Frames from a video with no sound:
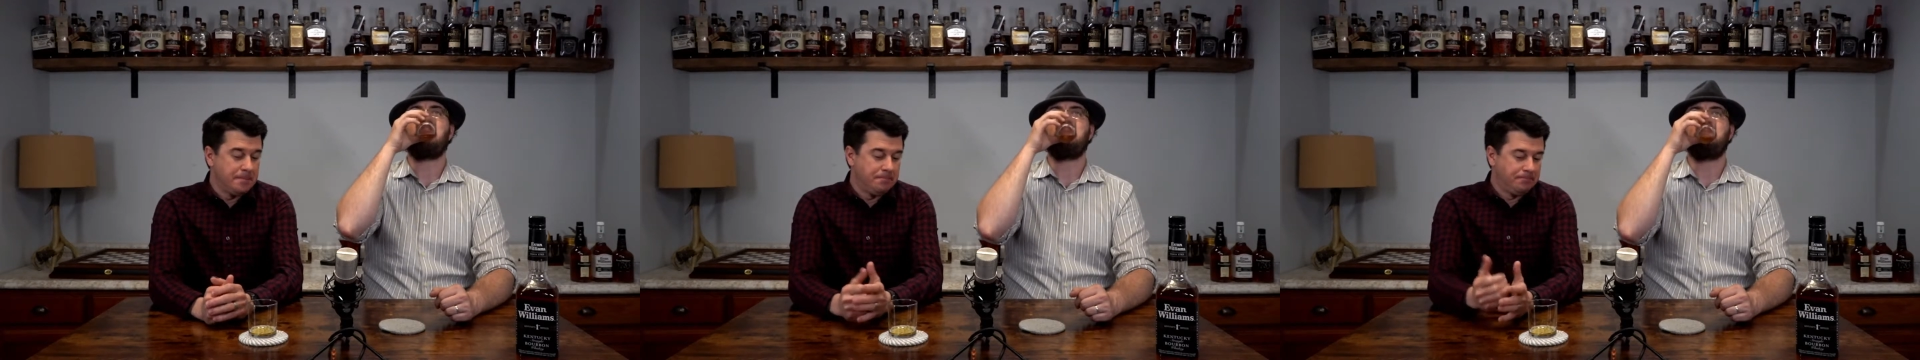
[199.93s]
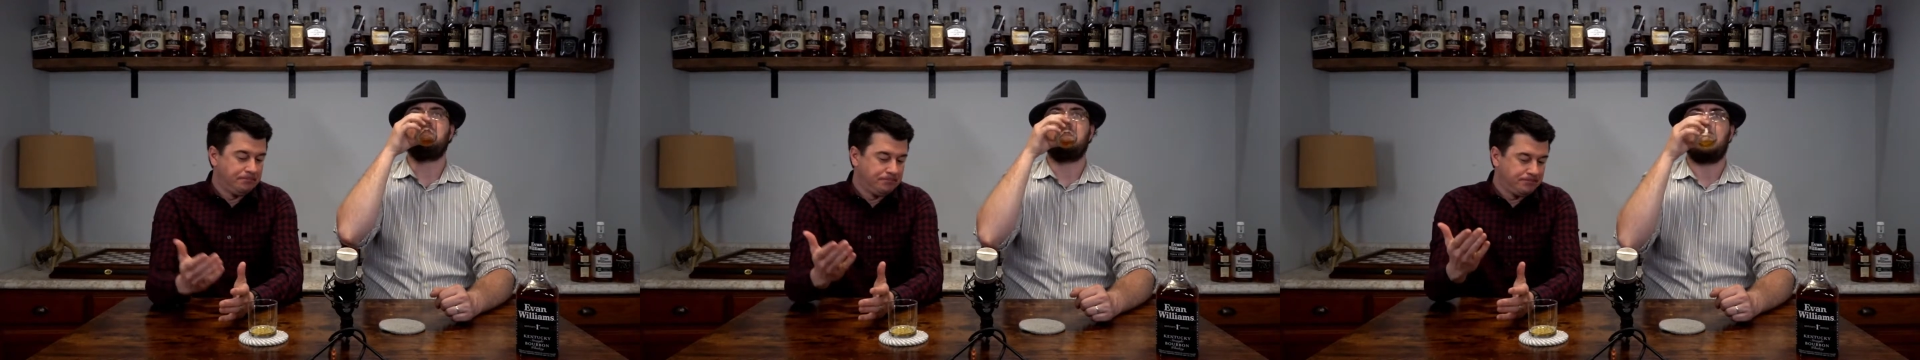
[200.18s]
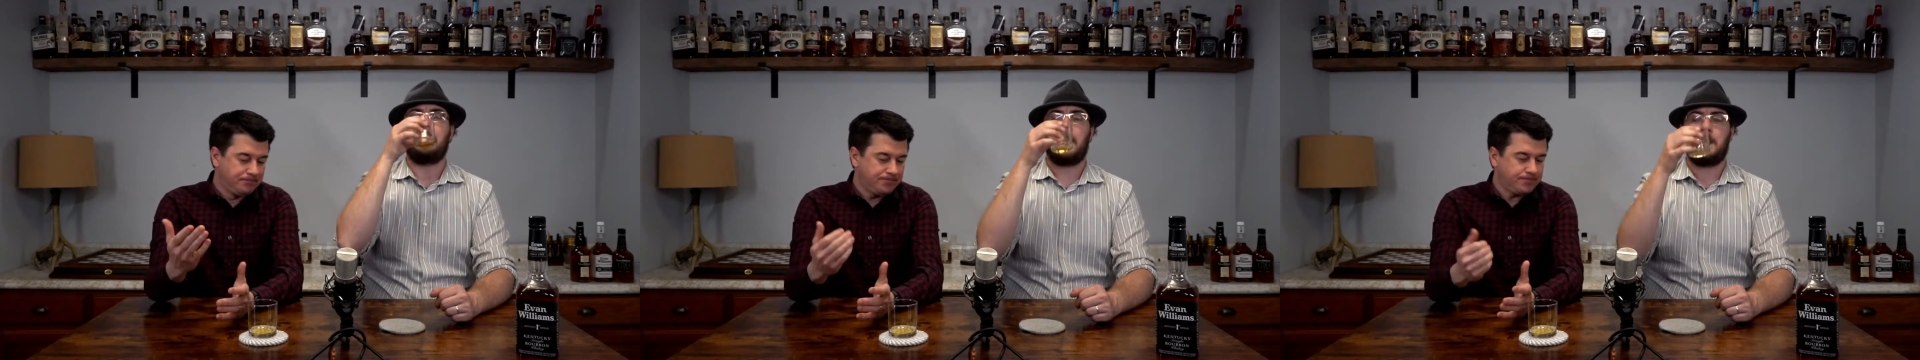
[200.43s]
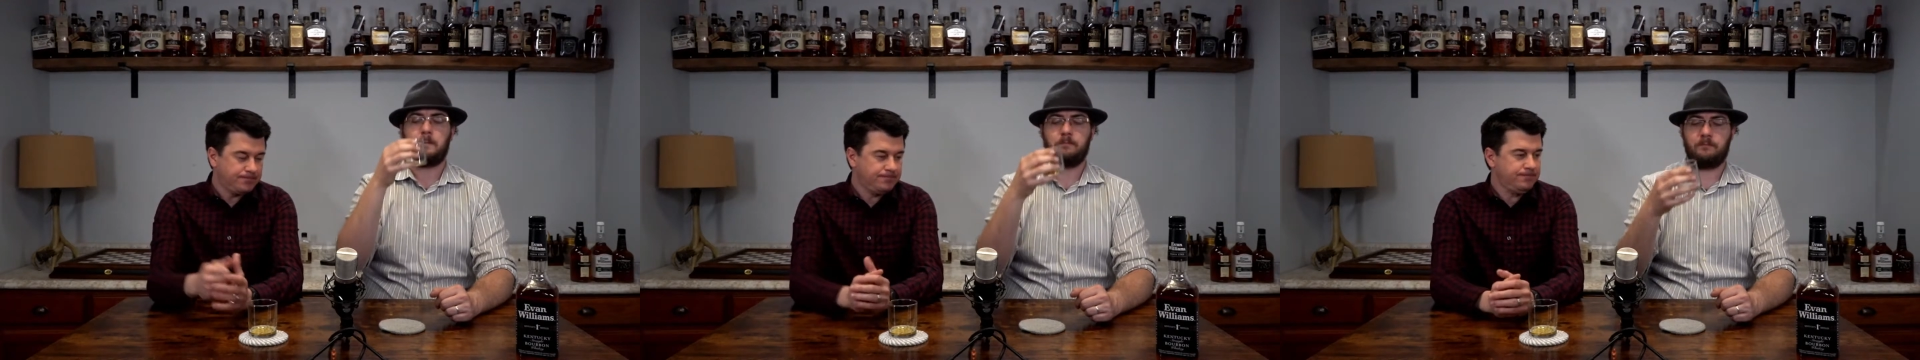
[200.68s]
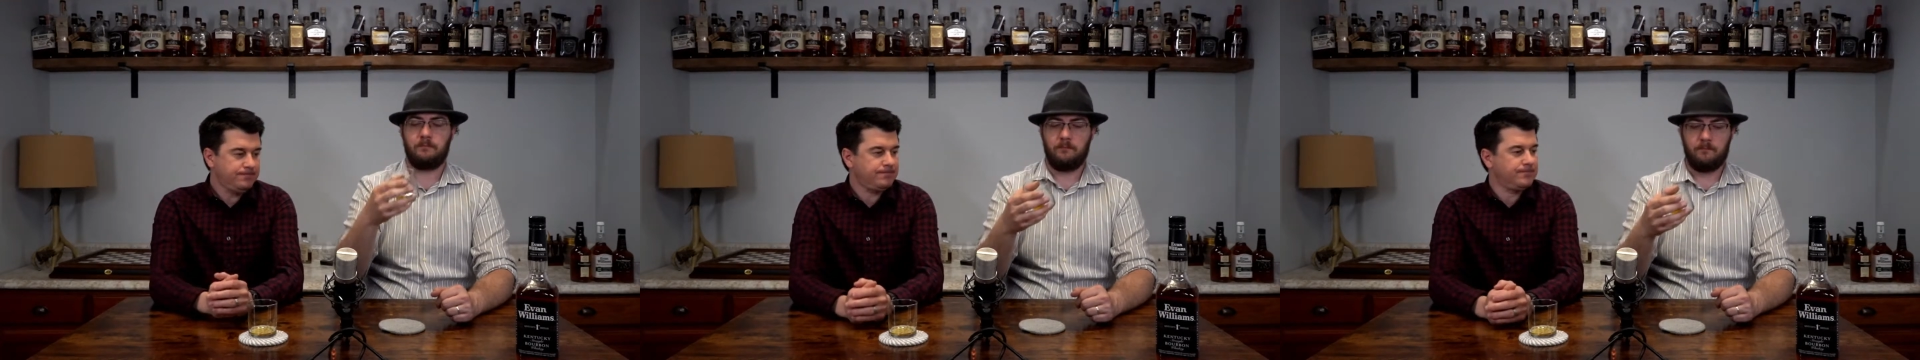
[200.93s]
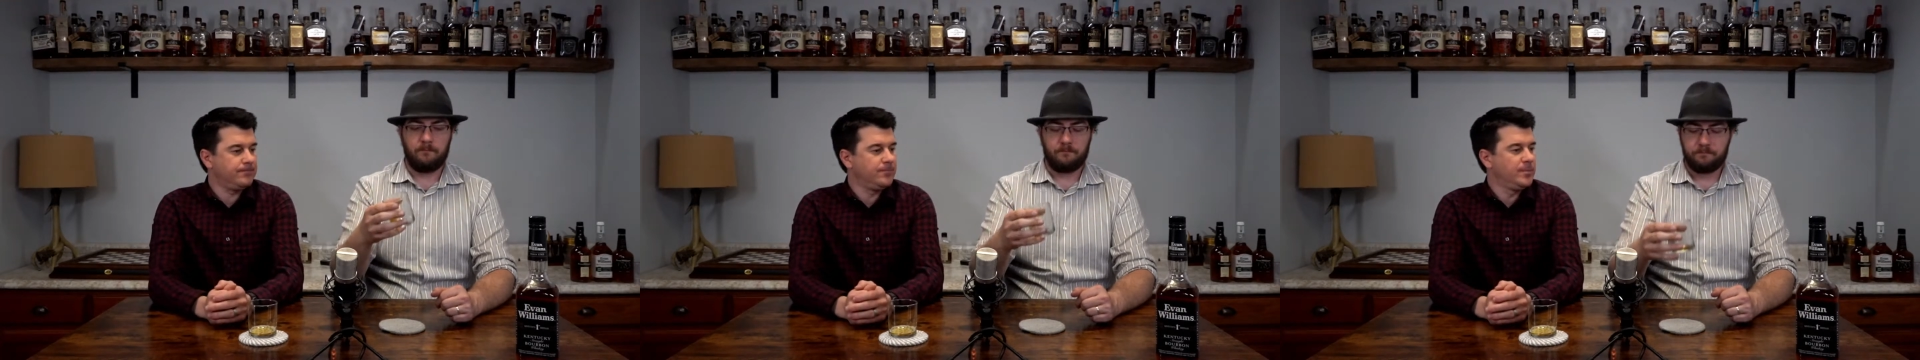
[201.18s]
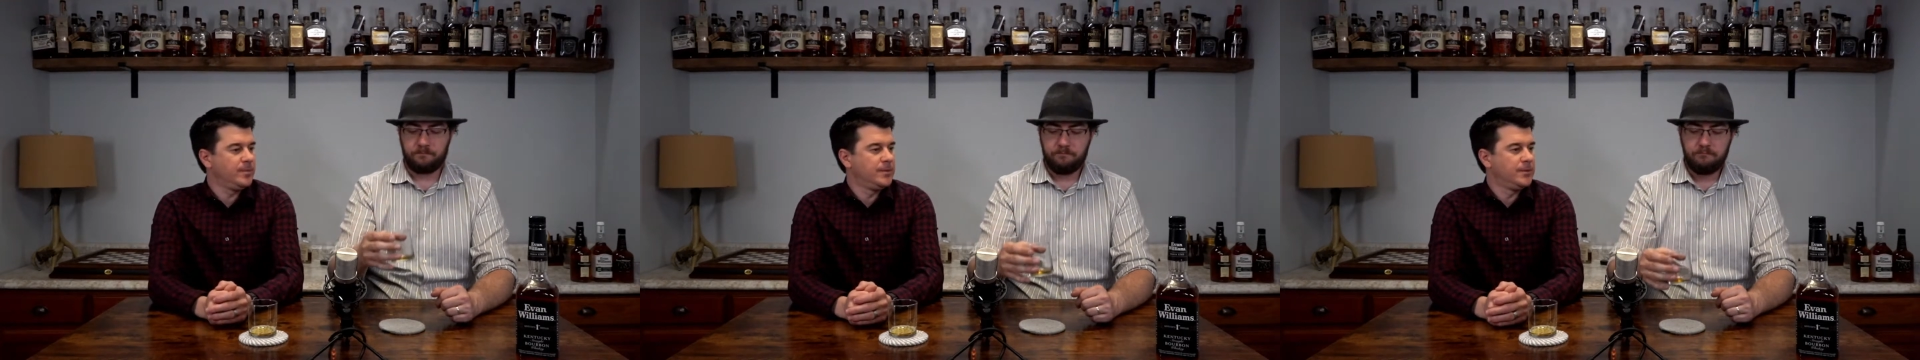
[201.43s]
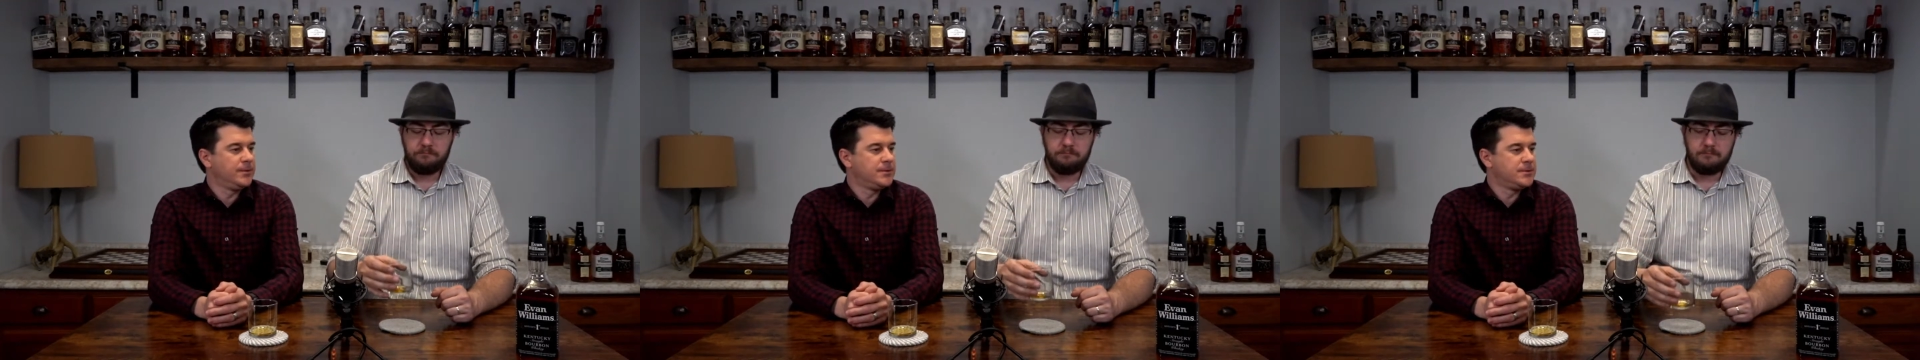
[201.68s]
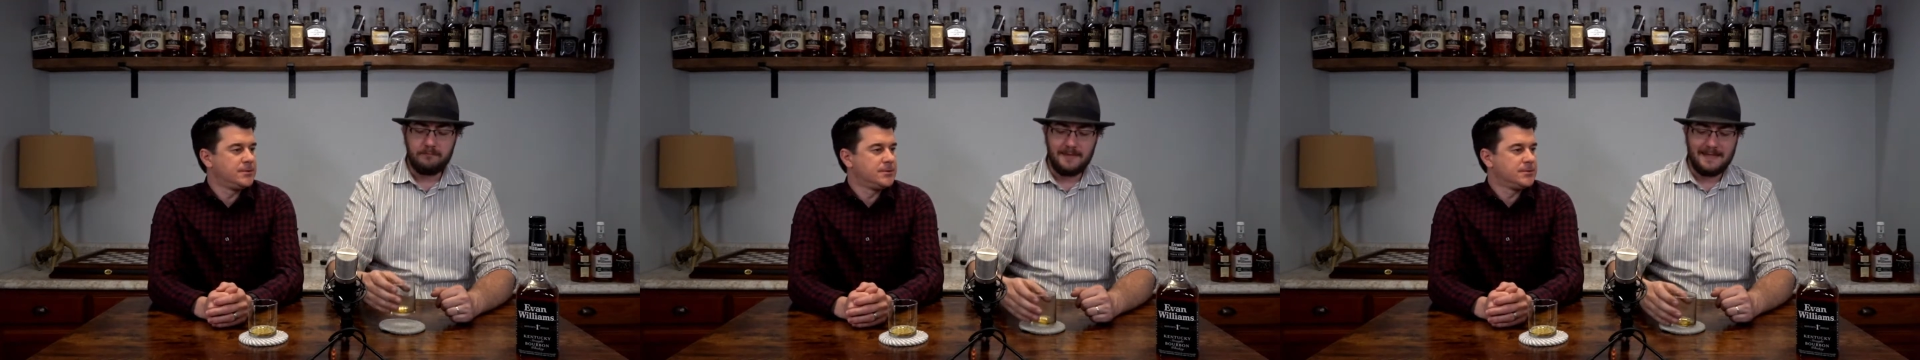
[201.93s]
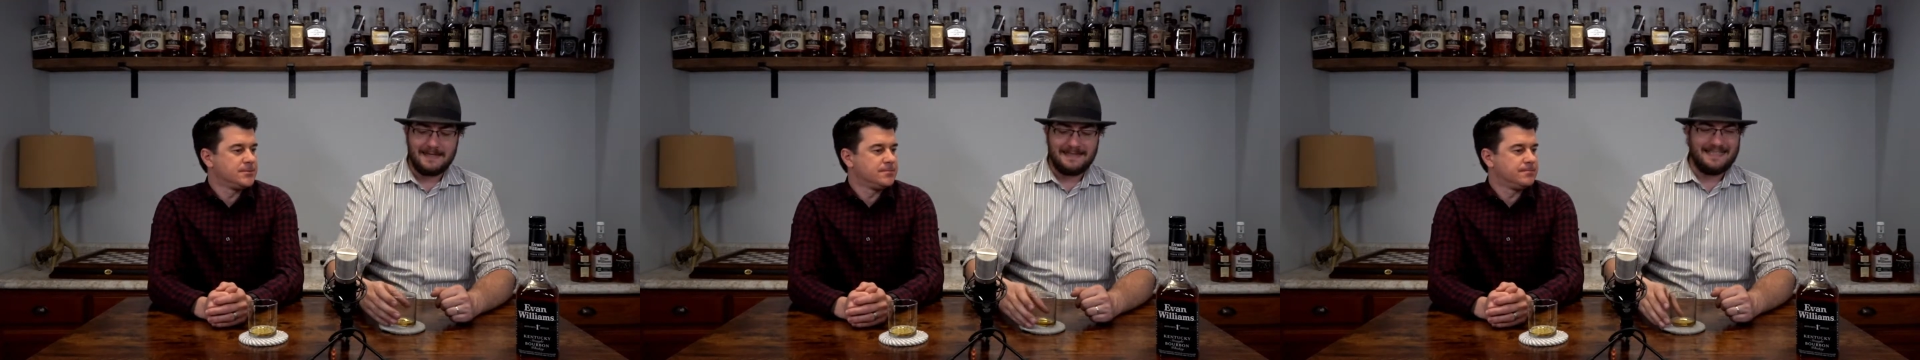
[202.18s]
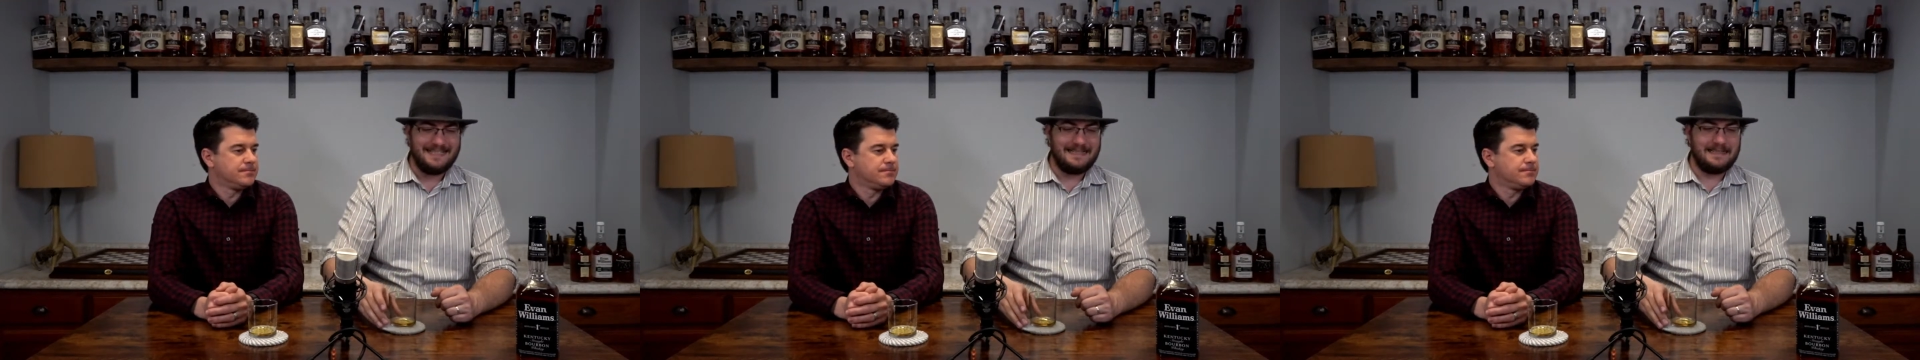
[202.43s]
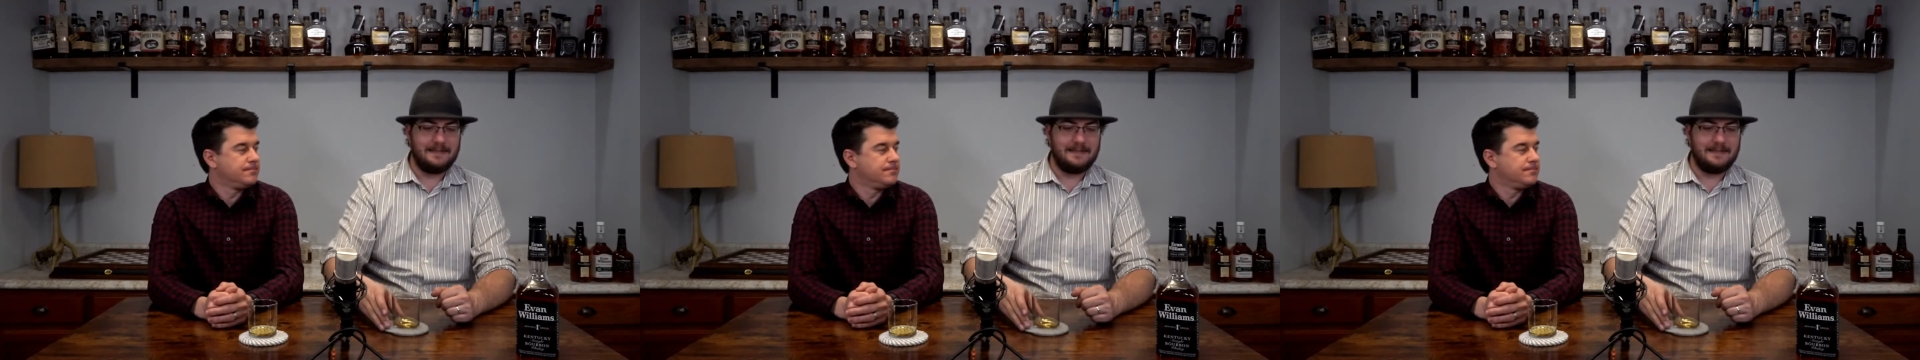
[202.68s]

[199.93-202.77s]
(no one is talking)